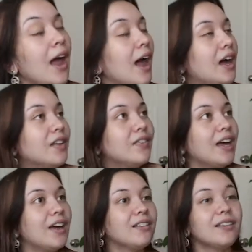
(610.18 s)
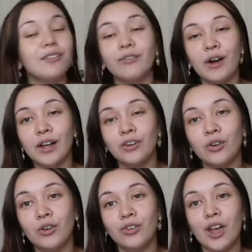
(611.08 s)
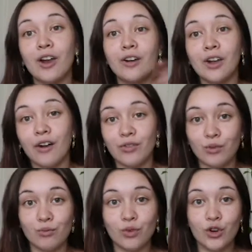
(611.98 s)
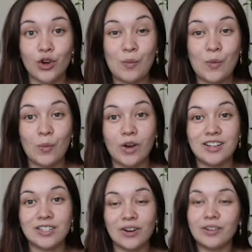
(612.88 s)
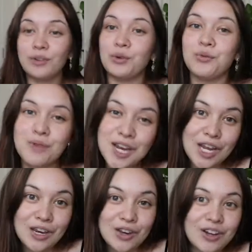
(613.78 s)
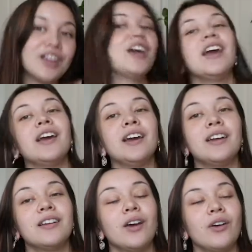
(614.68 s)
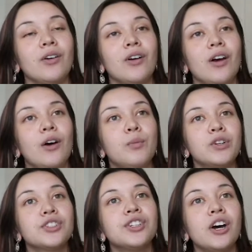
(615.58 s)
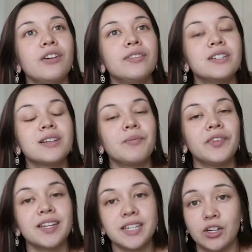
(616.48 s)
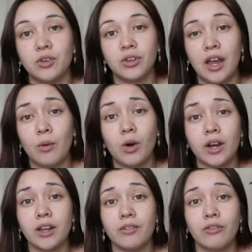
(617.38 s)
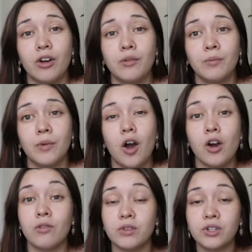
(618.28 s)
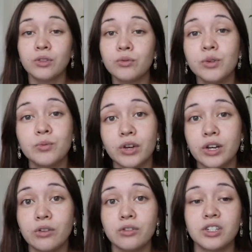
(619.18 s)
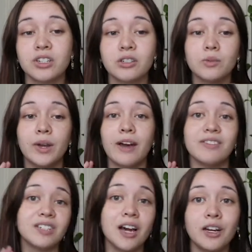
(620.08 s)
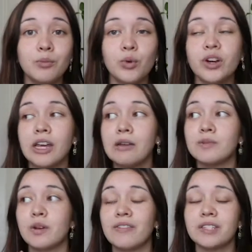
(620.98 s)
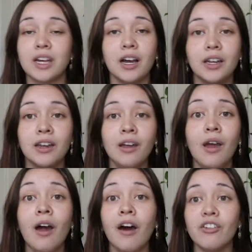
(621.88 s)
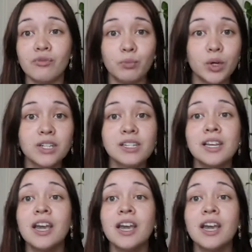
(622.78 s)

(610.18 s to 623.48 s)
And then the final area of the room was our little reading nook. And a bookshelf is something Daniel and I wanted from our original room redo, just because we have a ton of board games, we have a ton of books,